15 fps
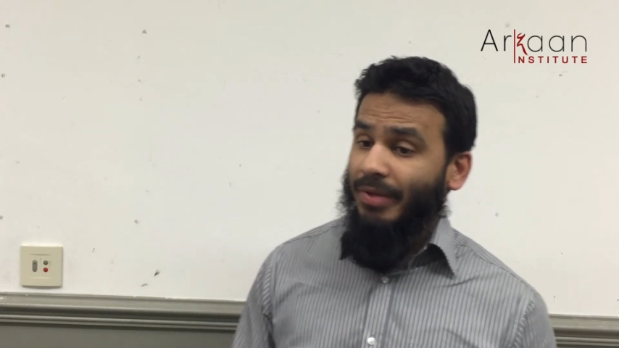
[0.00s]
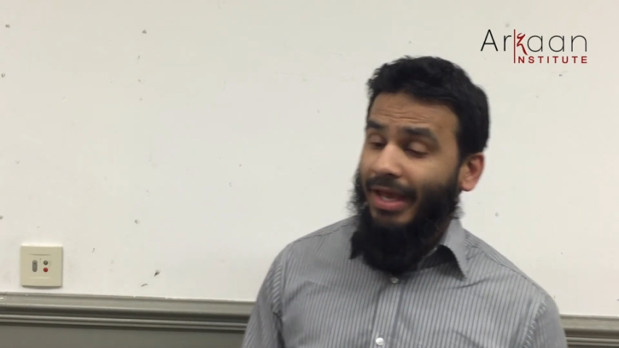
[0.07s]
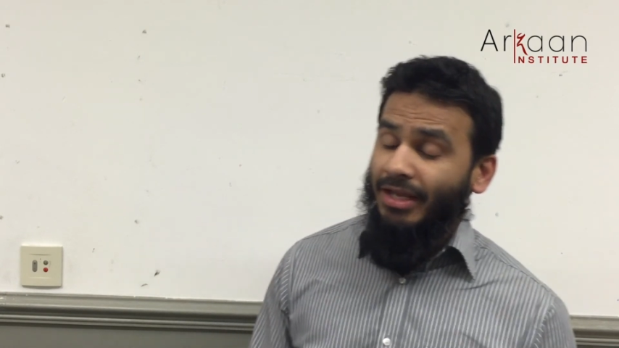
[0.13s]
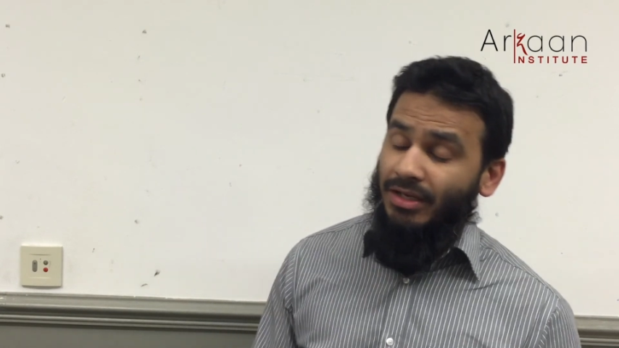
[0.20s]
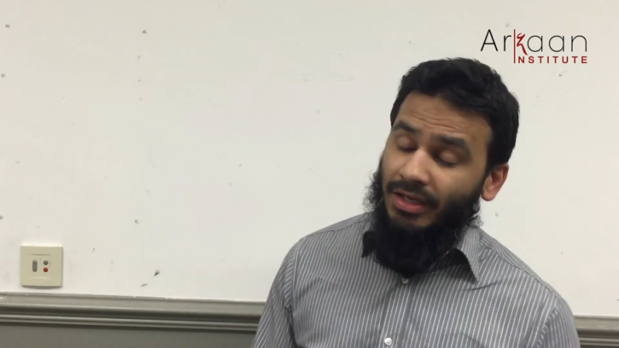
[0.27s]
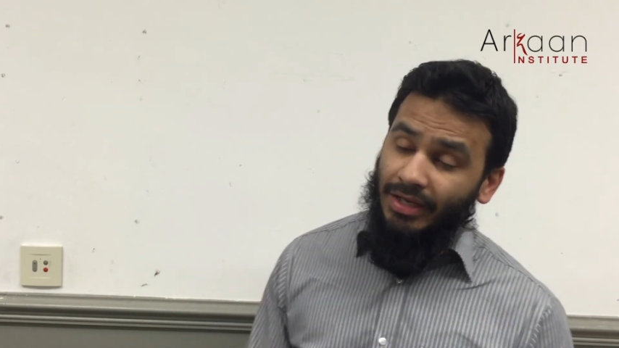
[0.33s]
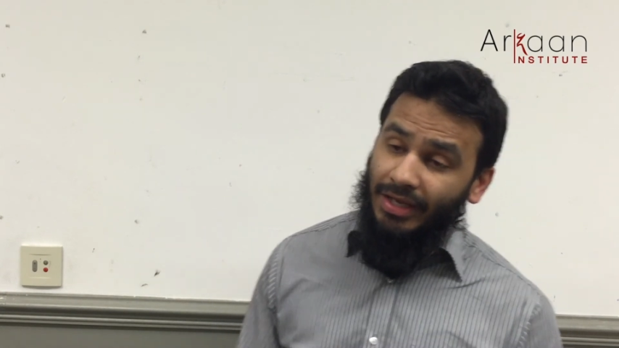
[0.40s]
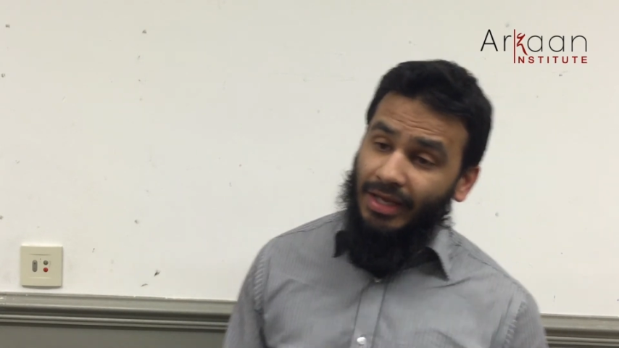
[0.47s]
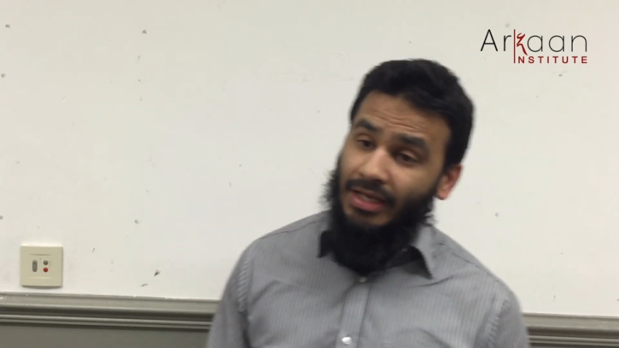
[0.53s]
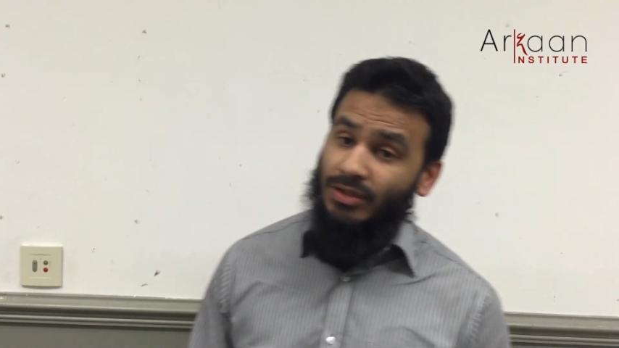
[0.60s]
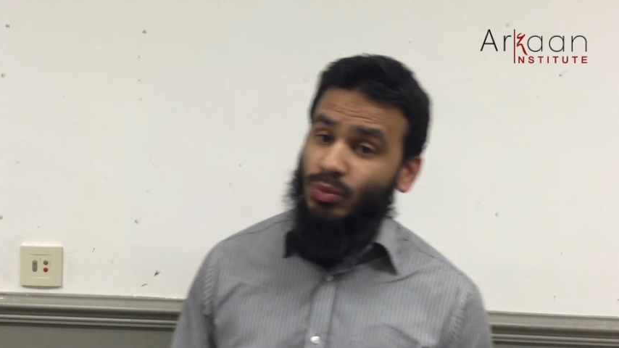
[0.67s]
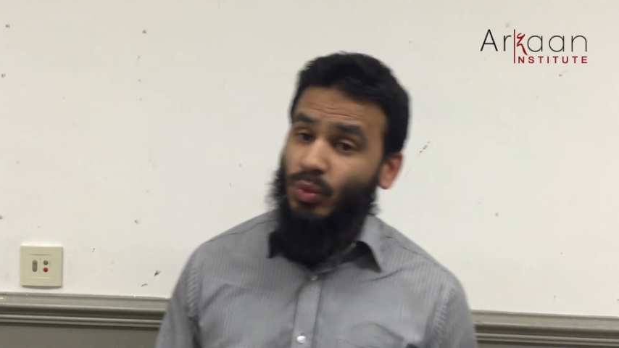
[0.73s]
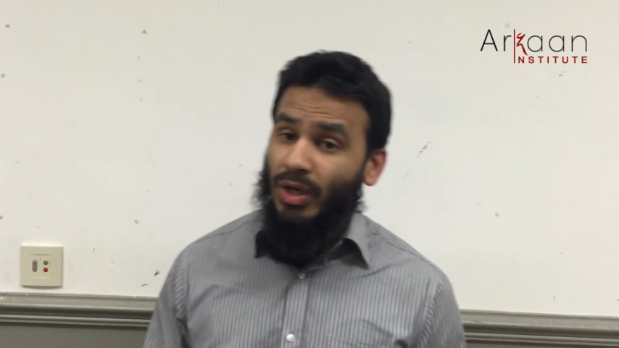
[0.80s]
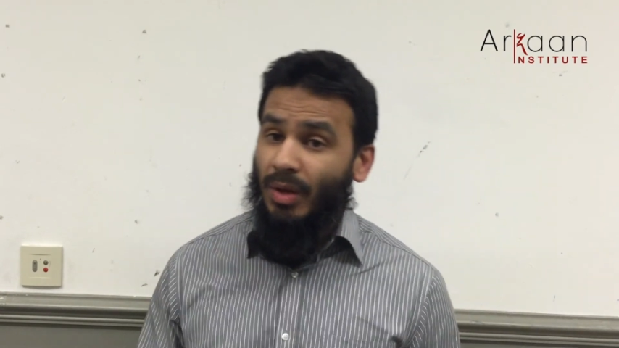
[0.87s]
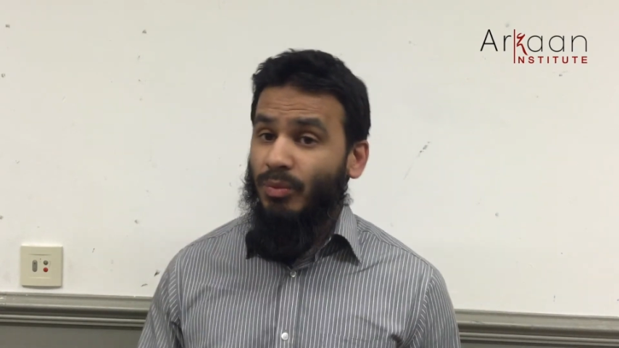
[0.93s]
gaining
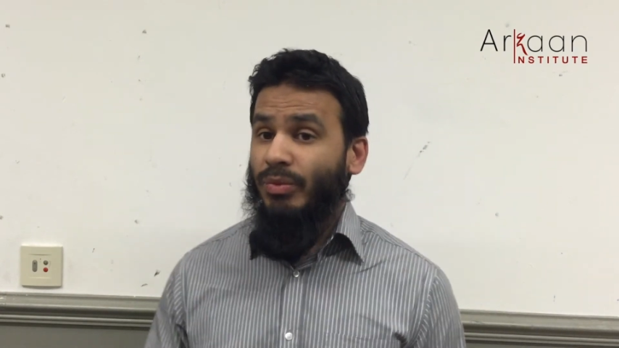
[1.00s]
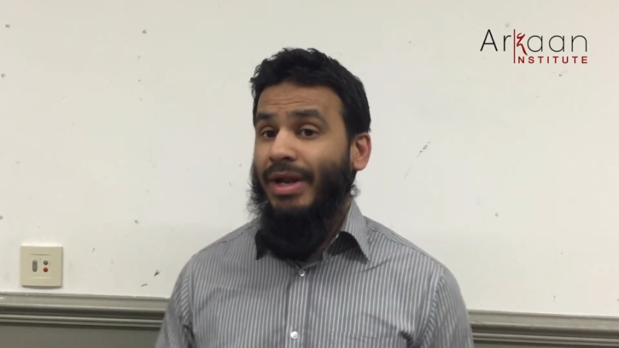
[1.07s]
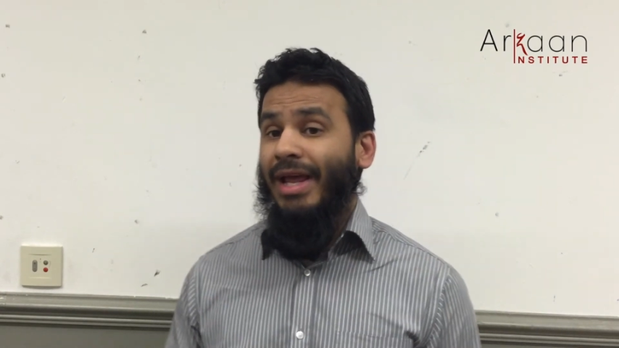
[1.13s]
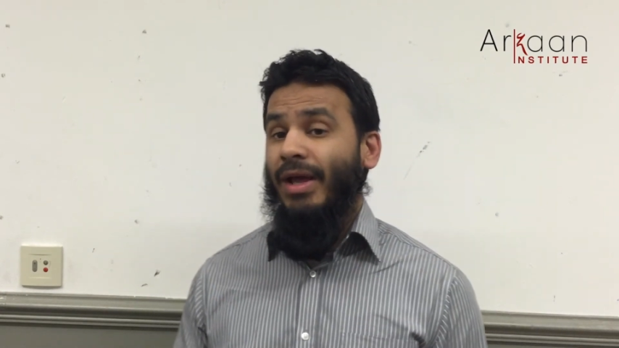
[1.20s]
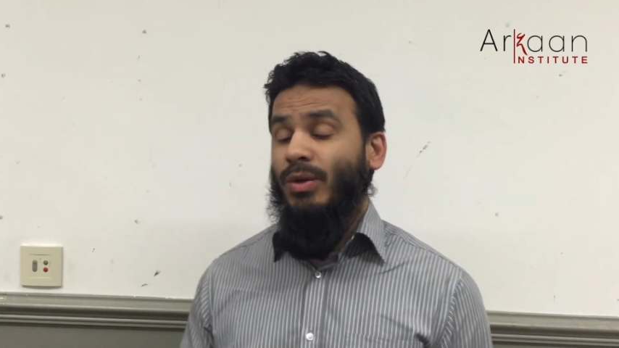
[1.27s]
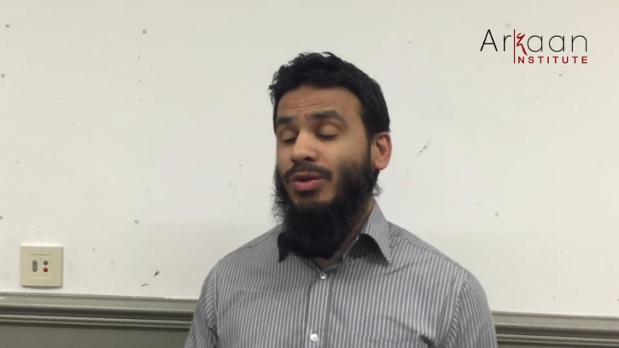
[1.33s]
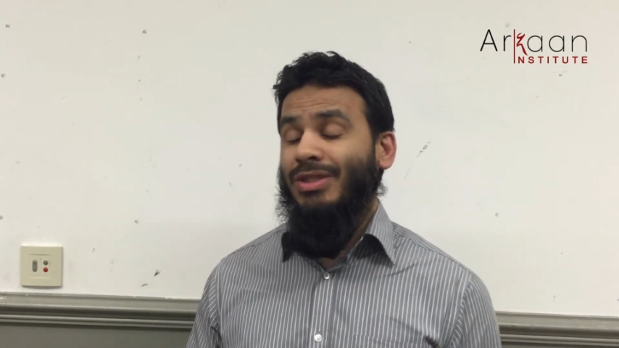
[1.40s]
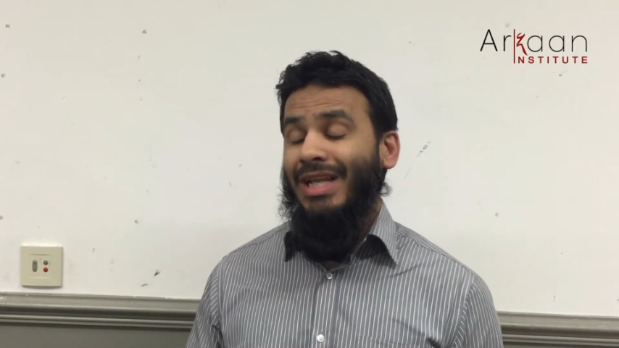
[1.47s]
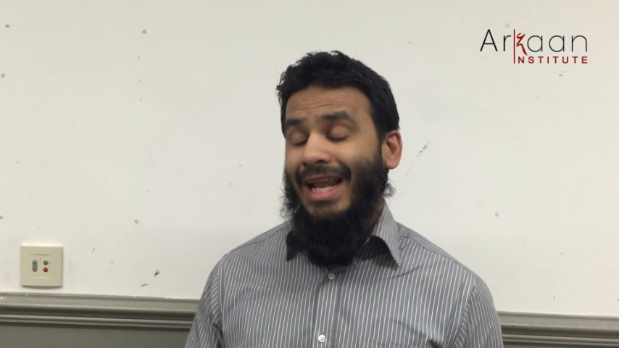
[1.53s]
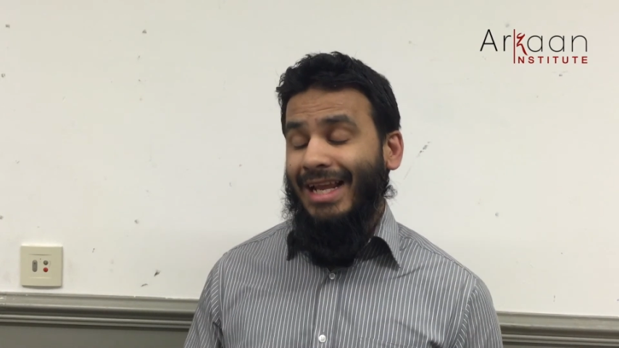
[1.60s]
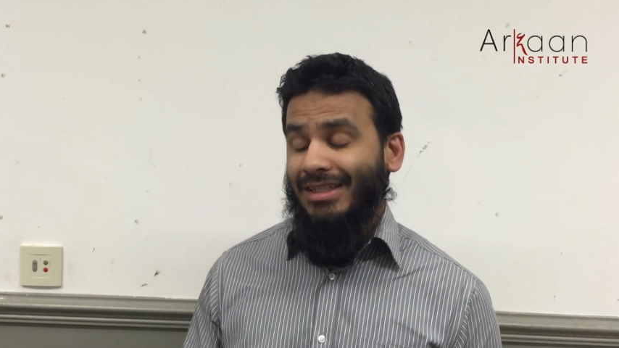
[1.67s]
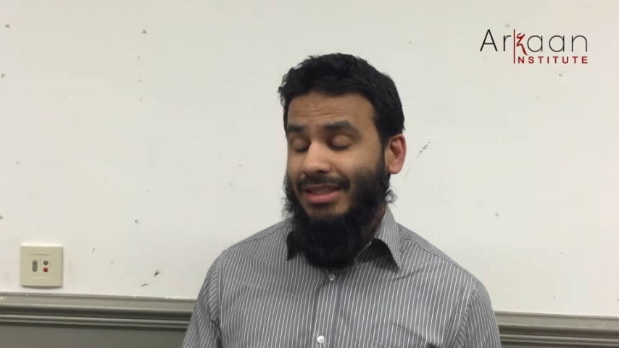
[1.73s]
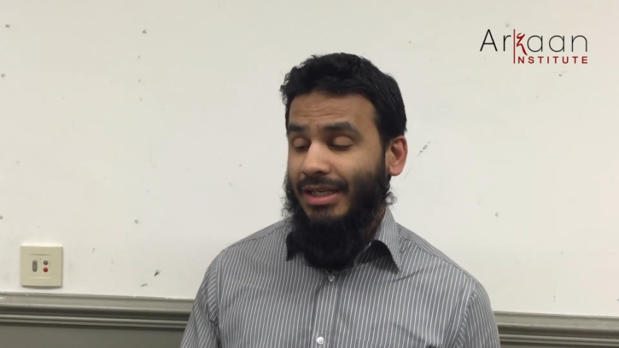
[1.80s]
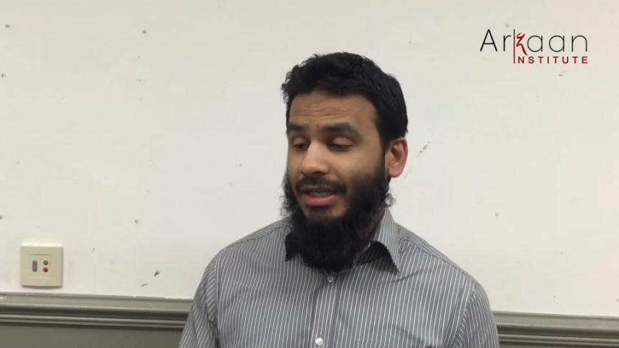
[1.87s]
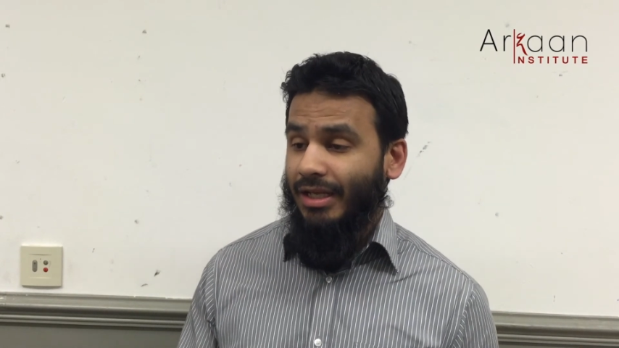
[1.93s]
is when I'm now
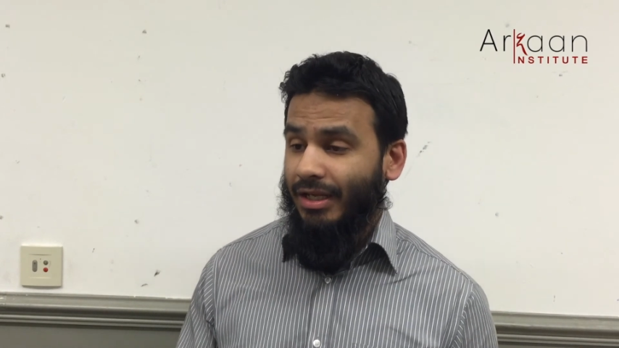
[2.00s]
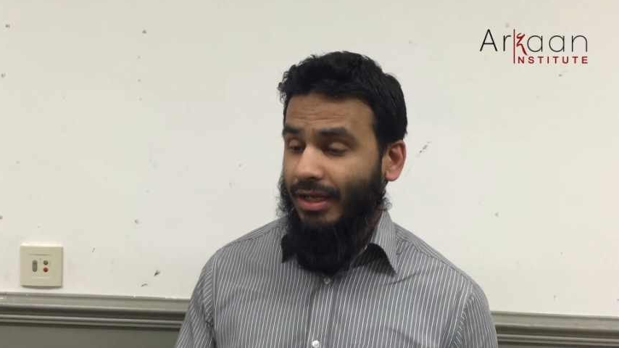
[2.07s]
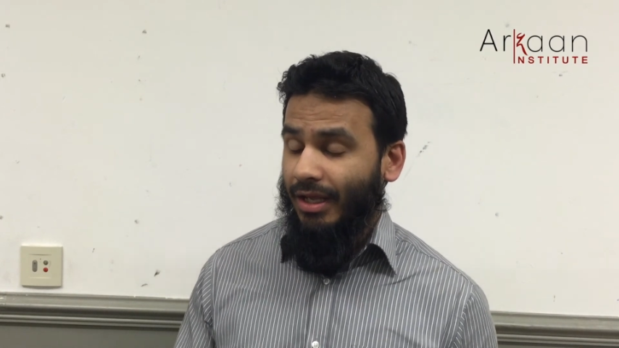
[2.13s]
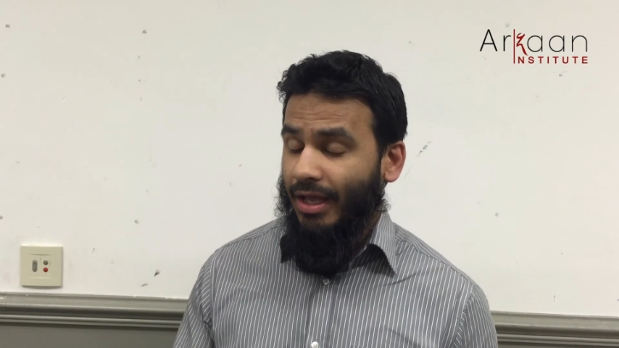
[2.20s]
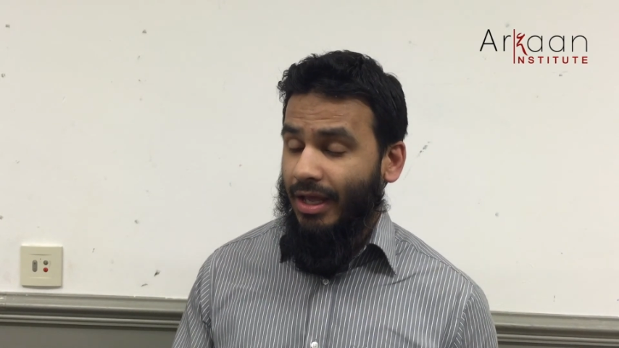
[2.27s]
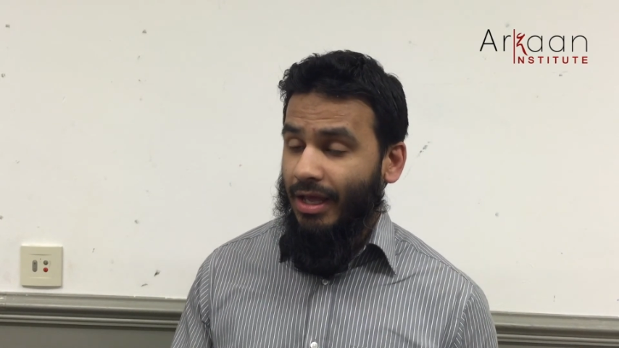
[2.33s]
selecting